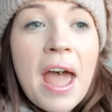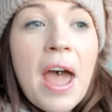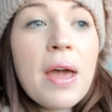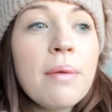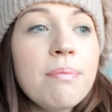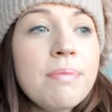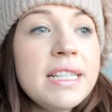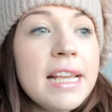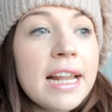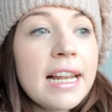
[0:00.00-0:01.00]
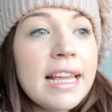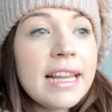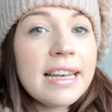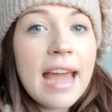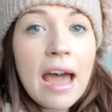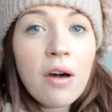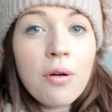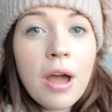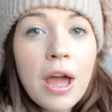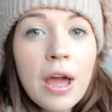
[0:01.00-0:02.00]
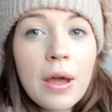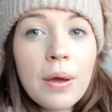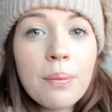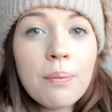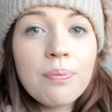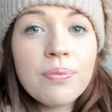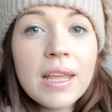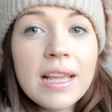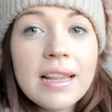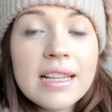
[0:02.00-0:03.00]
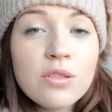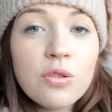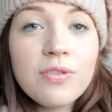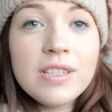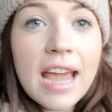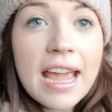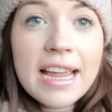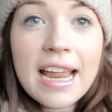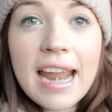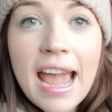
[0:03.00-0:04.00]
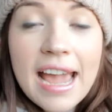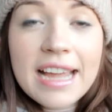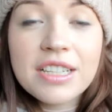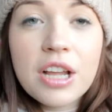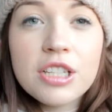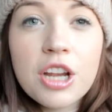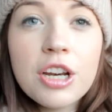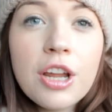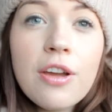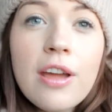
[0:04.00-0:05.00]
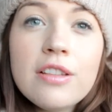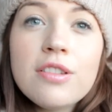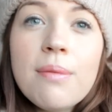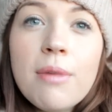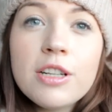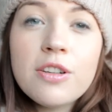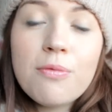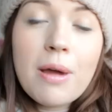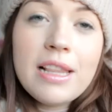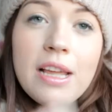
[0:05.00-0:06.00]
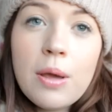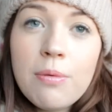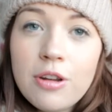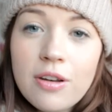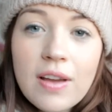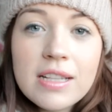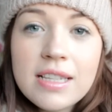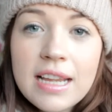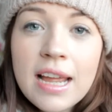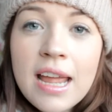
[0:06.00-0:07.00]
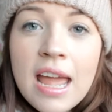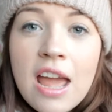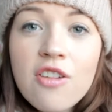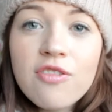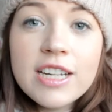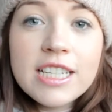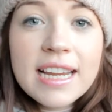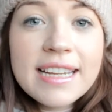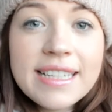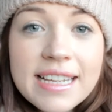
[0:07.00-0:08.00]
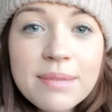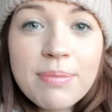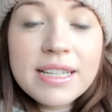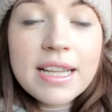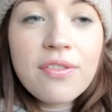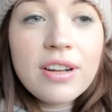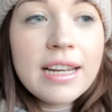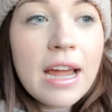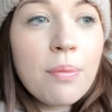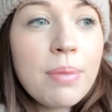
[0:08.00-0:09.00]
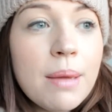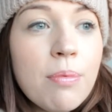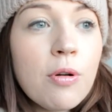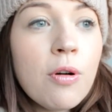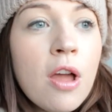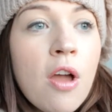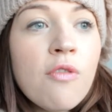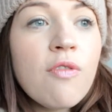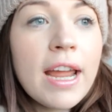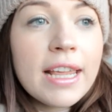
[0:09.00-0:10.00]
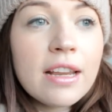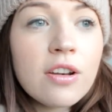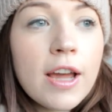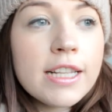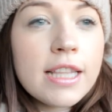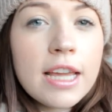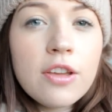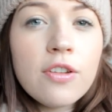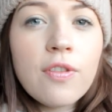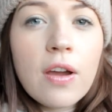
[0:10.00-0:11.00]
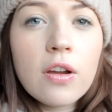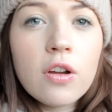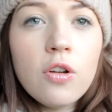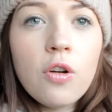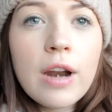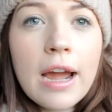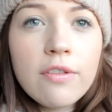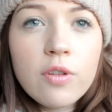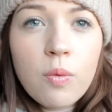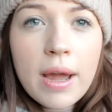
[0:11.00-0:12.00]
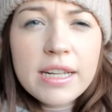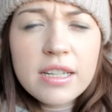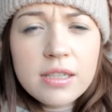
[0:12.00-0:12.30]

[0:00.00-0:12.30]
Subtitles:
Particularly now, in this sort of day and age. I don't know so much when the Open University originated, but definitely now people recognise that you've gone out of your way to